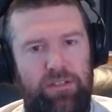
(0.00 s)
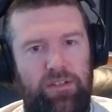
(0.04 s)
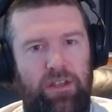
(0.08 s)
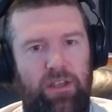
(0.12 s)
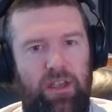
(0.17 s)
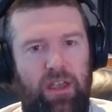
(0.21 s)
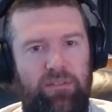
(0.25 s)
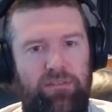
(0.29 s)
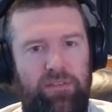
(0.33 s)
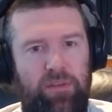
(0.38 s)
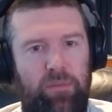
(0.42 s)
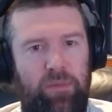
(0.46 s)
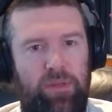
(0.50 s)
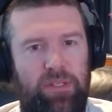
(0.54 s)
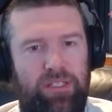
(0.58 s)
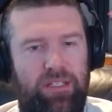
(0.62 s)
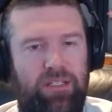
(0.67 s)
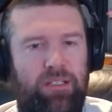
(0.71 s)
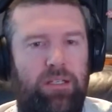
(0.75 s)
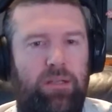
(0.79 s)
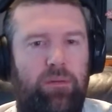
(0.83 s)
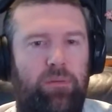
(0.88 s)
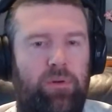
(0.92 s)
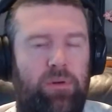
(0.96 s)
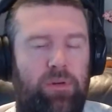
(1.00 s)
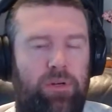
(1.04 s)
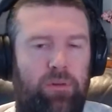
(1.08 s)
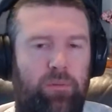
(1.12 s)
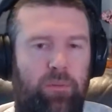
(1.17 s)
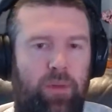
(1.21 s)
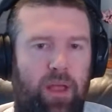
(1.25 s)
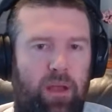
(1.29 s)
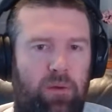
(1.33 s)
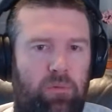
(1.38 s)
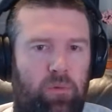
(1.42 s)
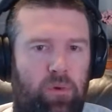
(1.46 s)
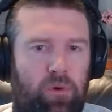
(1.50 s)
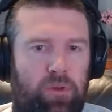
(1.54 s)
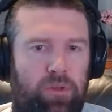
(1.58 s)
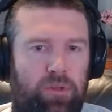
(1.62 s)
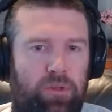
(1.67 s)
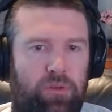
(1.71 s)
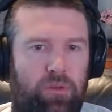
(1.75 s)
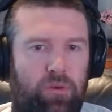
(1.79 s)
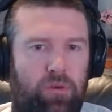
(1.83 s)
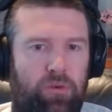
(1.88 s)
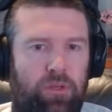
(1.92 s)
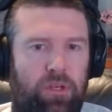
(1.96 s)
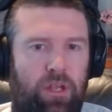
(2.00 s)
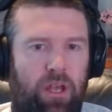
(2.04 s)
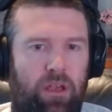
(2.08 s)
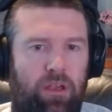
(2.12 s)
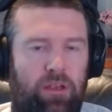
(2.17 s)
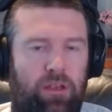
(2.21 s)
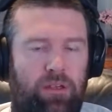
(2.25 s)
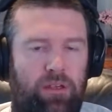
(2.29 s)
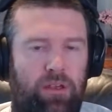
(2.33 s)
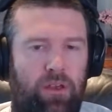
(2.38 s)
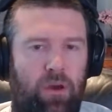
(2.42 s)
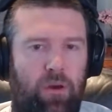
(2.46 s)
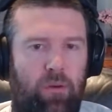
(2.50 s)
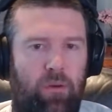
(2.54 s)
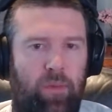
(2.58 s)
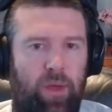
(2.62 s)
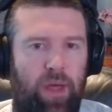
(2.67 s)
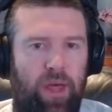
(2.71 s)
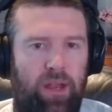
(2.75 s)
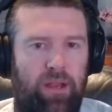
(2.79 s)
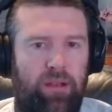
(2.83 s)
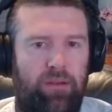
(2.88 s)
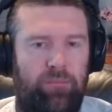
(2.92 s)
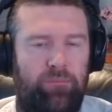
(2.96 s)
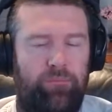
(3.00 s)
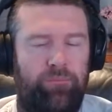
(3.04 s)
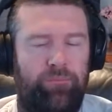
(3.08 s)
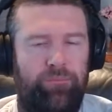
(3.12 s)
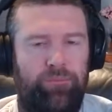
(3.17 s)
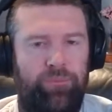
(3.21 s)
So you have to be deliberate about what you do and how you go about it.